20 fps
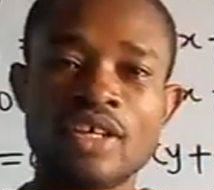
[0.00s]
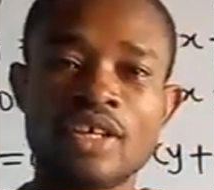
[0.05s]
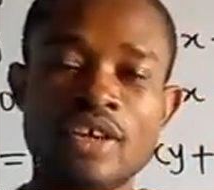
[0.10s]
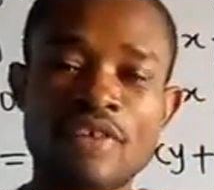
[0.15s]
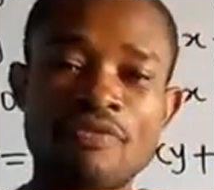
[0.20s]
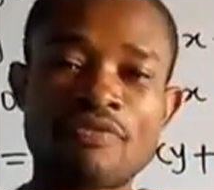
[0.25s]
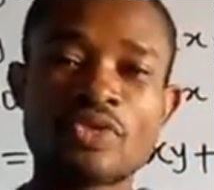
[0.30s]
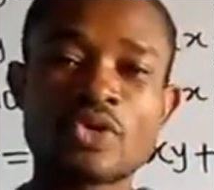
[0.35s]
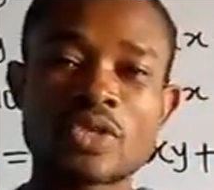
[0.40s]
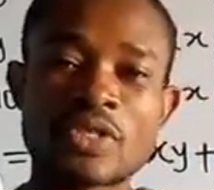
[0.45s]

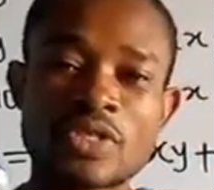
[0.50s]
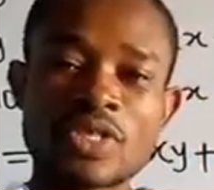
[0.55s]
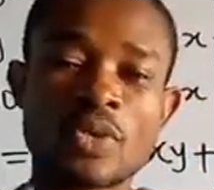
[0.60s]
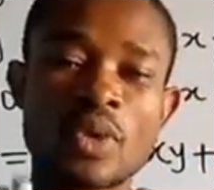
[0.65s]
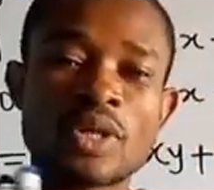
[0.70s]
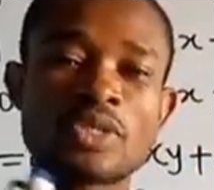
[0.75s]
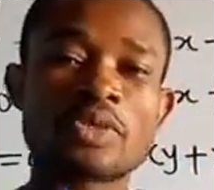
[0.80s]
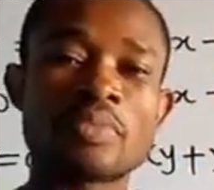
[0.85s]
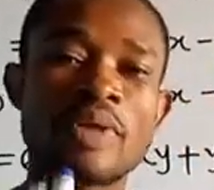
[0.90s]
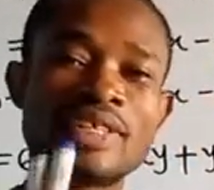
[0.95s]
if you still
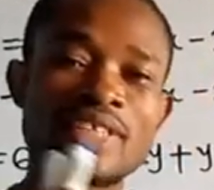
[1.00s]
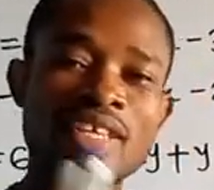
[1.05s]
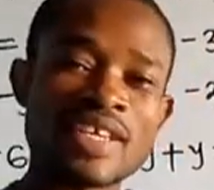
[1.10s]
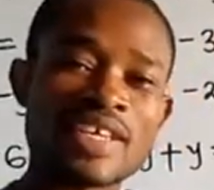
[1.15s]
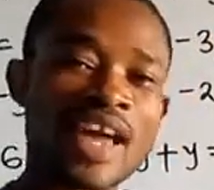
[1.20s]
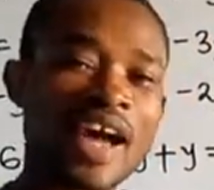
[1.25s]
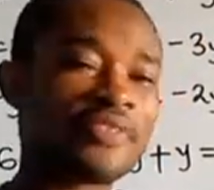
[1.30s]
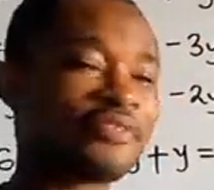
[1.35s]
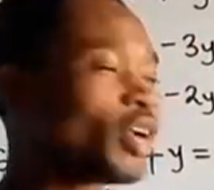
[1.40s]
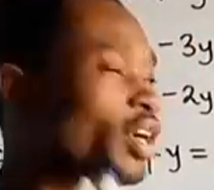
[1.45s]
want to
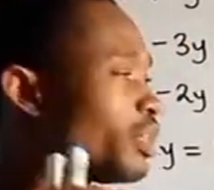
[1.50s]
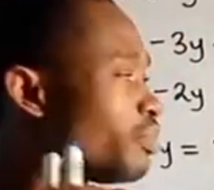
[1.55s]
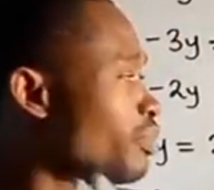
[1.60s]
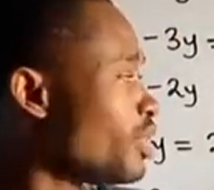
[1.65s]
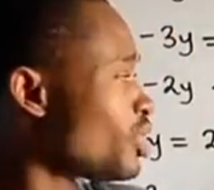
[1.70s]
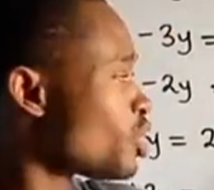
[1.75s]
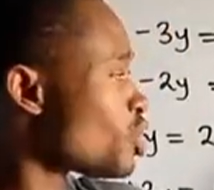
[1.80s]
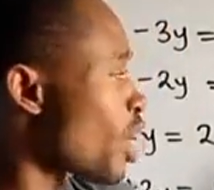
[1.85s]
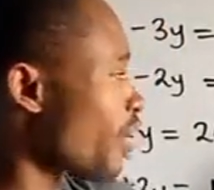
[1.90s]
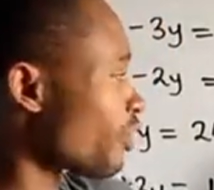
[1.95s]
maintain that 4, it
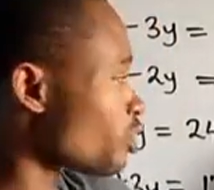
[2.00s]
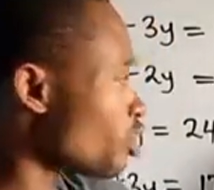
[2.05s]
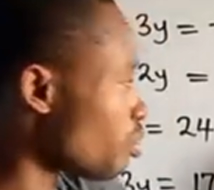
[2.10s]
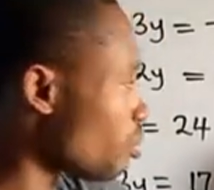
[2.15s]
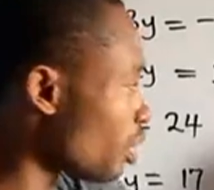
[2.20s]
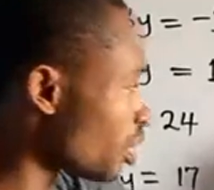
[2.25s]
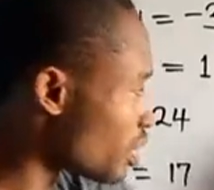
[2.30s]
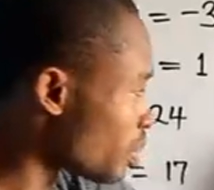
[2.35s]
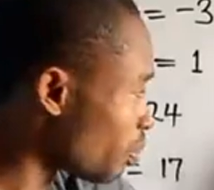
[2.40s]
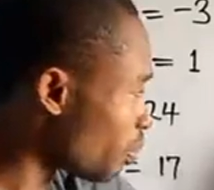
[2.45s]
means you have to
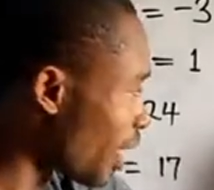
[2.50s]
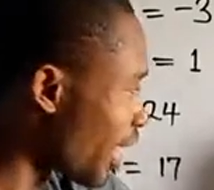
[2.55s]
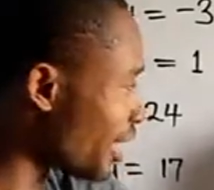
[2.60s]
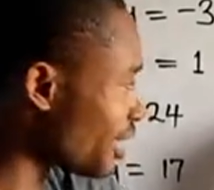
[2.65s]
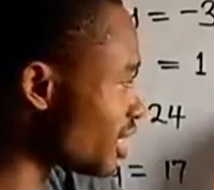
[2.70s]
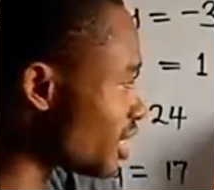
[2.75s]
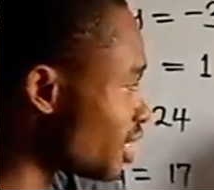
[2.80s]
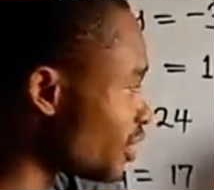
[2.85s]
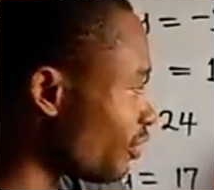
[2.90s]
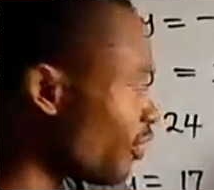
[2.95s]
multiply
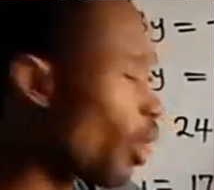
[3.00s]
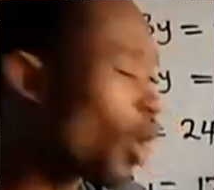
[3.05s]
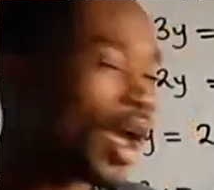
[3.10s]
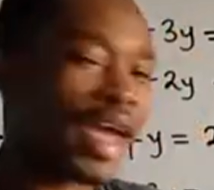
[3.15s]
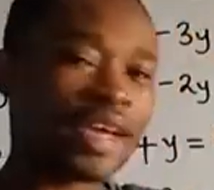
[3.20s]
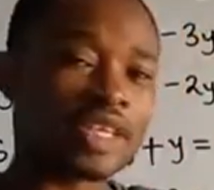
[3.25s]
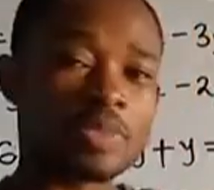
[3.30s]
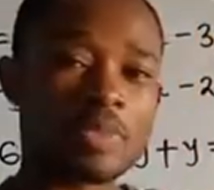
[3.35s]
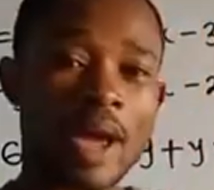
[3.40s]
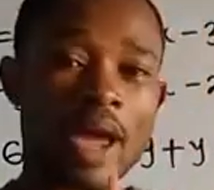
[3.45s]
this
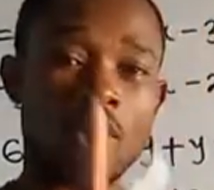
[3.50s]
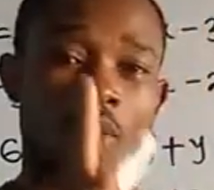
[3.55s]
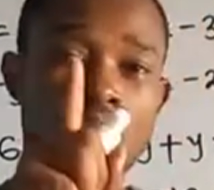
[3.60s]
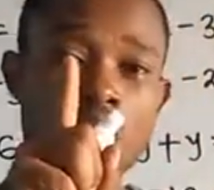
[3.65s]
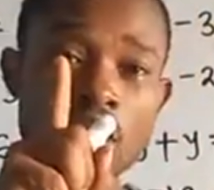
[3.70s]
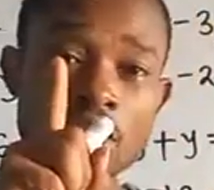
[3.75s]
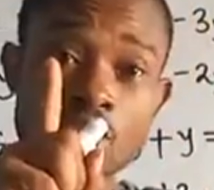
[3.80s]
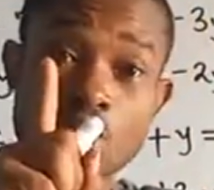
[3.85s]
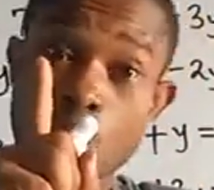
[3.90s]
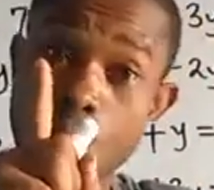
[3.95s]
4x by
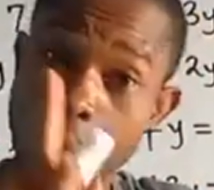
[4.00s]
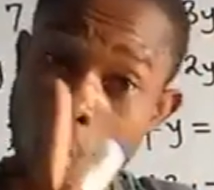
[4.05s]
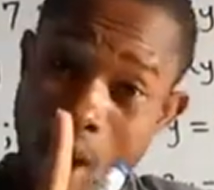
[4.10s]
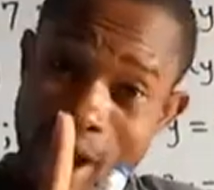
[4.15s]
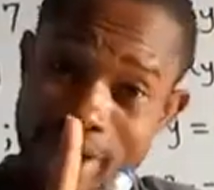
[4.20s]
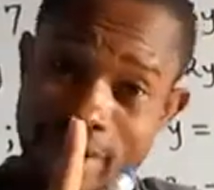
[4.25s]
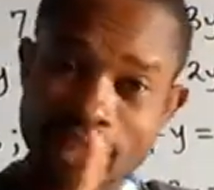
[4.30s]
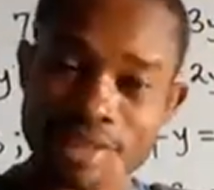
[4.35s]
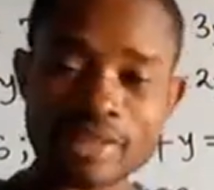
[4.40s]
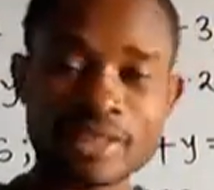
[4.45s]
what?
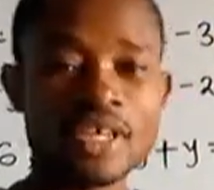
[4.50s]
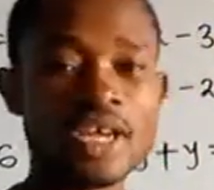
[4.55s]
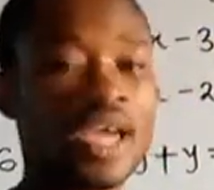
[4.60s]
1.